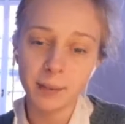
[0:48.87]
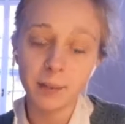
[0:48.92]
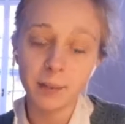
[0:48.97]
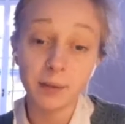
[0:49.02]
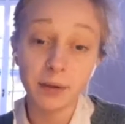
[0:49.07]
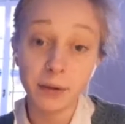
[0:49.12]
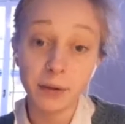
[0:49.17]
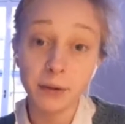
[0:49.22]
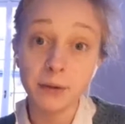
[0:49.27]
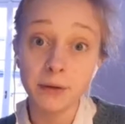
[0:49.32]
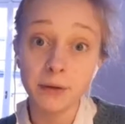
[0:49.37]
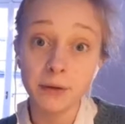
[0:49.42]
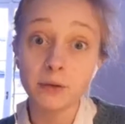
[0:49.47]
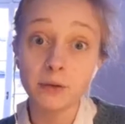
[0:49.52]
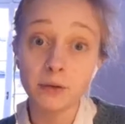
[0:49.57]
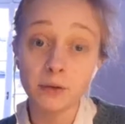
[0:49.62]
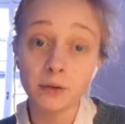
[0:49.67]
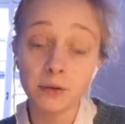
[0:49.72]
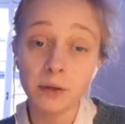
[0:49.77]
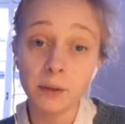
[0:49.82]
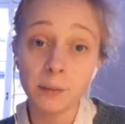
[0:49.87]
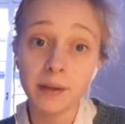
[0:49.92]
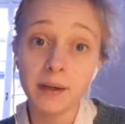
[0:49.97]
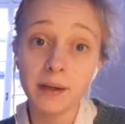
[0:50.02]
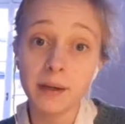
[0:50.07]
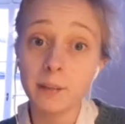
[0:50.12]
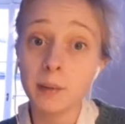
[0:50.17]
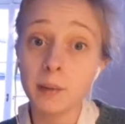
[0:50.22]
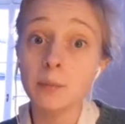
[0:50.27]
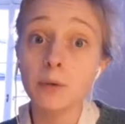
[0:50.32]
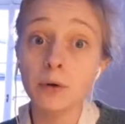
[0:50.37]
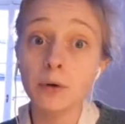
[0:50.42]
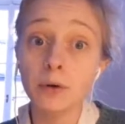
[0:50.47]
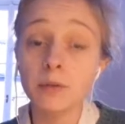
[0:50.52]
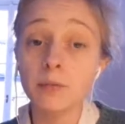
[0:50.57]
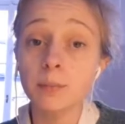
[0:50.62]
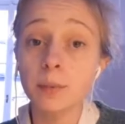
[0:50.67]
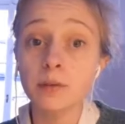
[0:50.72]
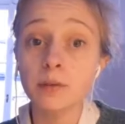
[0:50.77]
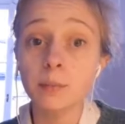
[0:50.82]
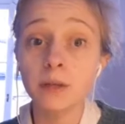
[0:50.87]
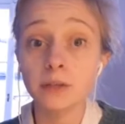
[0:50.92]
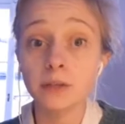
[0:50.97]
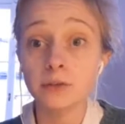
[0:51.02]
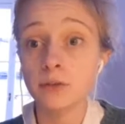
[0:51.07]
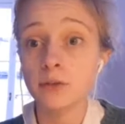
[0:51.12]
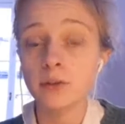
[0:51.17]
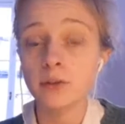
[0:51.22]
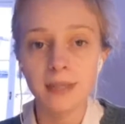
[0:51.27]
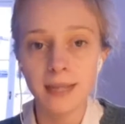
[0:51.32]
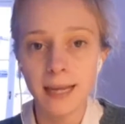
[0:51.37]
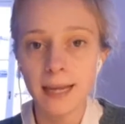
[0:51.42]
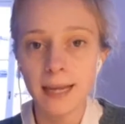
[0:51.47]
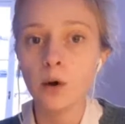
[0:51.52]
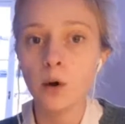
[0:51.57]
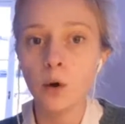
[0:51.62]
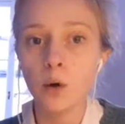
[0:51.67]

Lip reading: people are going to start becoming more responsible and just stay